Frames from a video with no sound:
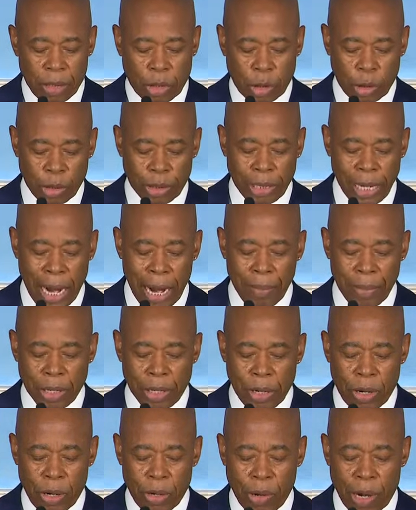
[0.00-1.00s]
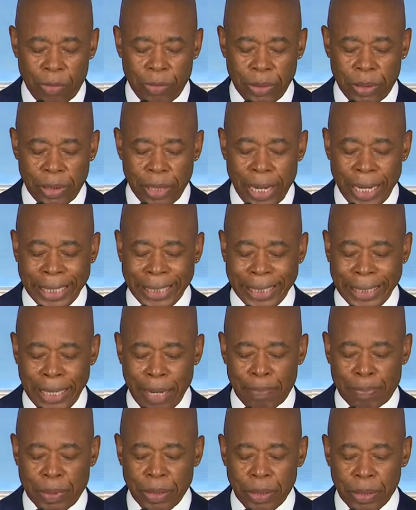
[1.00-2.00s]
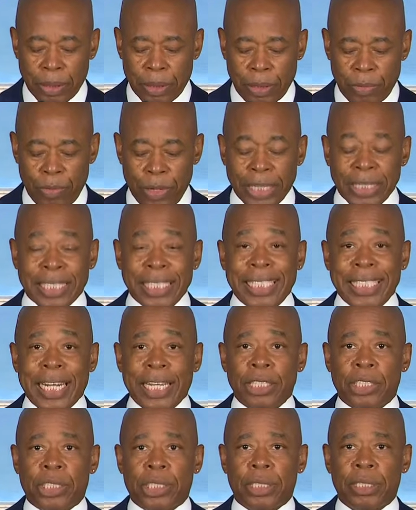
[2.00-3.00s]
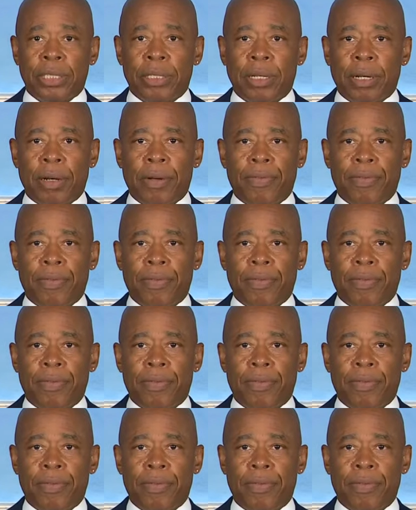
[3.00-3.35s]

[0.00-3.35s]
A short time ago, I accepted the resignation